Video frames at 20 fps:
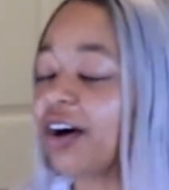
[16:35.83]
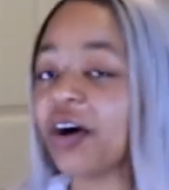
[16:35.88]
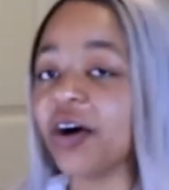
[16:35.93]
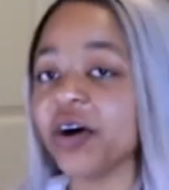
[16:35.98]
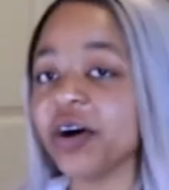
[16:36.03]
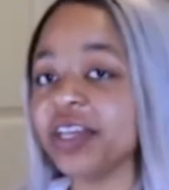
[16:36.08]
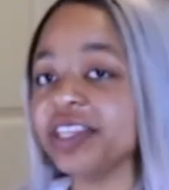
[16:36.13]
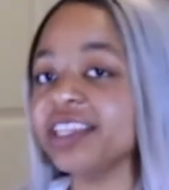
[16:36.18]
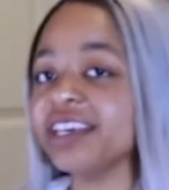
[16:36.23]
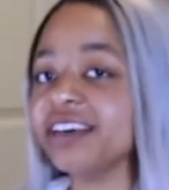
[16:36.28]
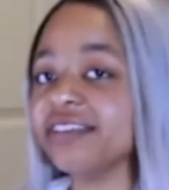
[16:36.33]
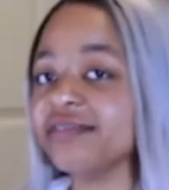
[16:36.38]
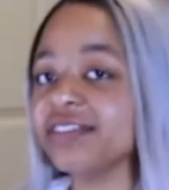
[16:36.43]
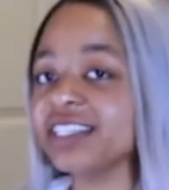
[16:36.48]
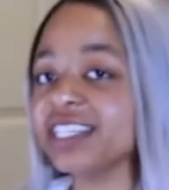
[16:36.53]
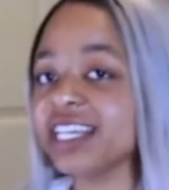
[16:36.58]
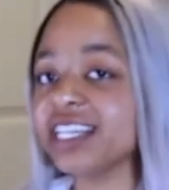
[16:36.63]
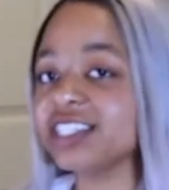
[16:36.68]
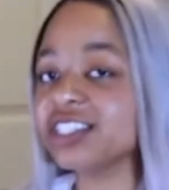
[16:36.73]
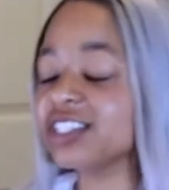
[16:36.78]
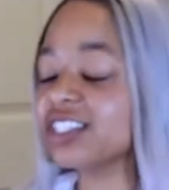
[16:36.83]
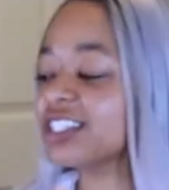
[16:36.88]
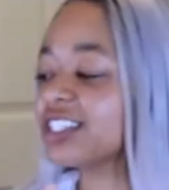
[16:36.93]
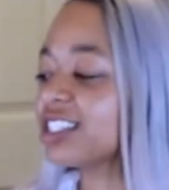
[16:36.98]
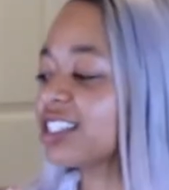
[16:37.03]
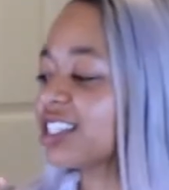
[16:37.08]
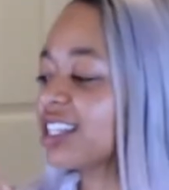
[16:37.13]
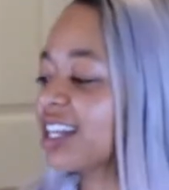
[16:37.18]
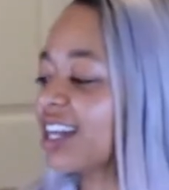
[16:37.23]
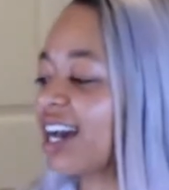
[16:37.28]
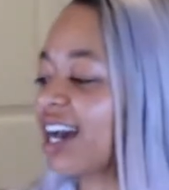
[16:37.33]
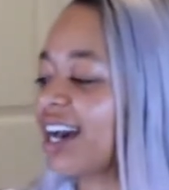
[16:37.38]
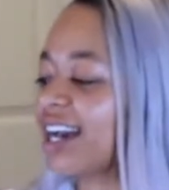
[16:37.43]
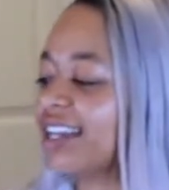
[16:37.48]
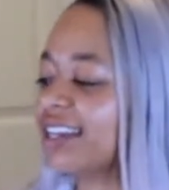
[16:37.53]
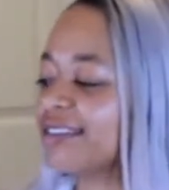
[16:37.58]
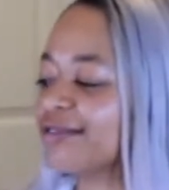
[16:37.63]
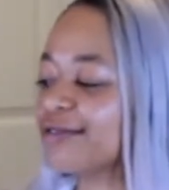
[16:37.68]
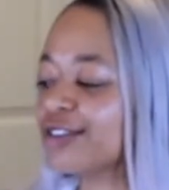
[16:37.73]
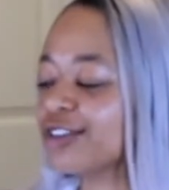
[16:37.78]
on the invitations to
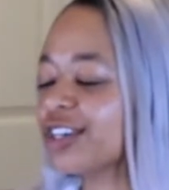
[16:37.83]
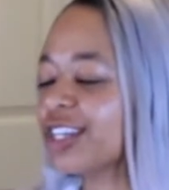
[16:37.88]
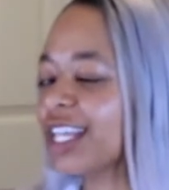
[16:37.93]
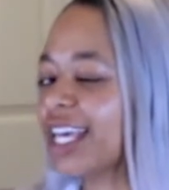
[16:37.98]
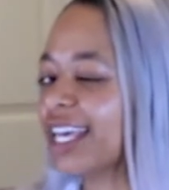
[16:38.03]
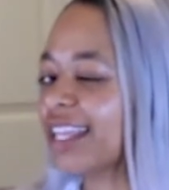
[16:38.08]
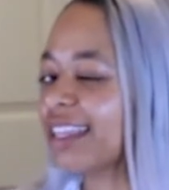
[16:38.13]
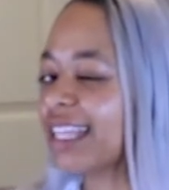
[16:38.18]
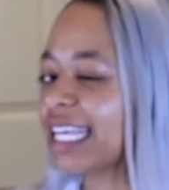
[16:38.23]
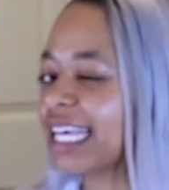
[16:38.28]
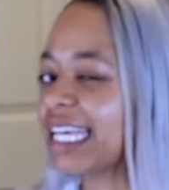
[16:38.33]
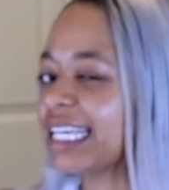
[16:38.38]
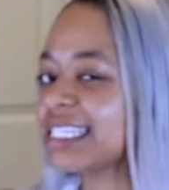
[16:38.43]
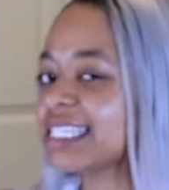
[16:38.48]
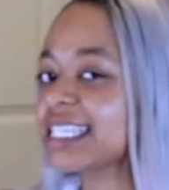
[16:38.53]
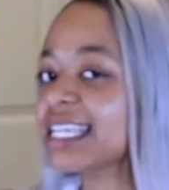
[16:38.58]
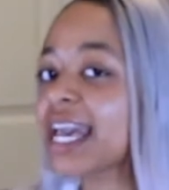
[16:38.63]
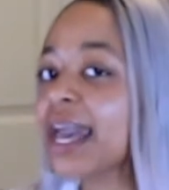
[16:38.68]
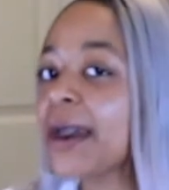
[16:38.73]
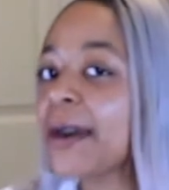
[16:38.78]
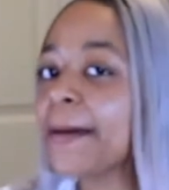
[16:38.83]
kind of look like this.